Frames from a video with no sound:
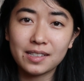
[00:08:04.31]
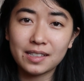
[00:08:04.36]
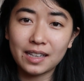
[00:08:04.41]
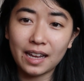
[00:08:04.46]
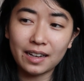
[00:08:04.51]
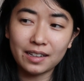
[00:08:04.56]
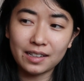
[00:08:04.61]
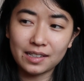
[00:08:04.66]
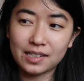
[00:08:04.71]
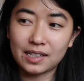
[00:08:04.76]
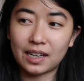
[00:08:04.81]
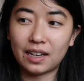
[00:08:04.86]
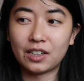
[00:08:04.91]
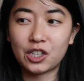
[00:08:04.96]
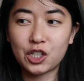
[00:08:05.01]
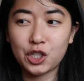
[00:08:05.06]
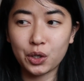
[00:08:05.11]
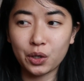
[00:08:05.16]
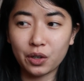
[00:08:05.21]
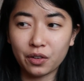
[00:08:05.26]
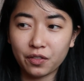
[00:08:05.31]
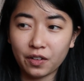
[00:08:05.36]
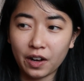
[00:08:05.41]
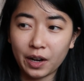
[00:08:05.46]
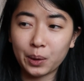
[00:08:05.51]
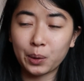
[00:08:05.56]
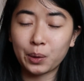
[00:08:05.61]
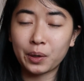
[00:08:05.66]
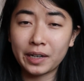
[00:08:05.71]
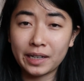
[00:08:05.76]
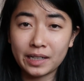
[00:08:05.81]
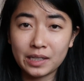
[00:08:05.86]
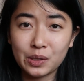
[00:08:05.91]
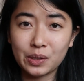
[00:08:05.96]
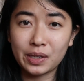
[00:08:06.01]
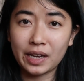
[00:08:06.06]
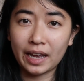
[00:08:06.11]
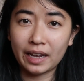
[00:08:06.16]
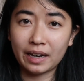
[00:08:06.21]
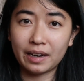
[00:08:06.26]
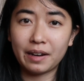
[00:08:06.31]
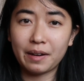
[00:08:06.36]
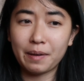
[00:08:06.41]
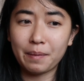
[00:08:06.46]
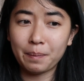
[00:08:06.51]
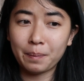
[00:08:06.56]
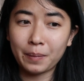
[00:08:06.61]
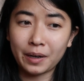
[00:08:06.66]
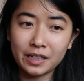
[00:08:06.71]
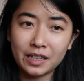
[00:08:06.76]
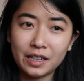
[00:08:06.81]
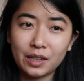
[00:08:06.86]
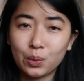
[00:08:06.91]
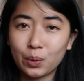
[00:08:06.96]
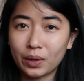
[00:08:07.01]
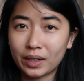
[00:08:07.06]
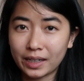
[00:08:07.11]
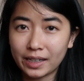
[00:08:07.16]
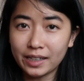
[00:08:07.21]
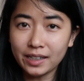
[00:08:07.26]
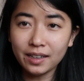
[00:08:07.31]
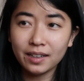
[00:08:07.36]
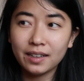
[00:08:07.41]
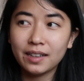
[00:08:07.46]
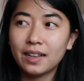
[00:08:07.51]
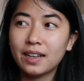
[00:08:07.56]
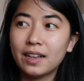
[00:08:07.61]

That is a surefire way to get money quickly.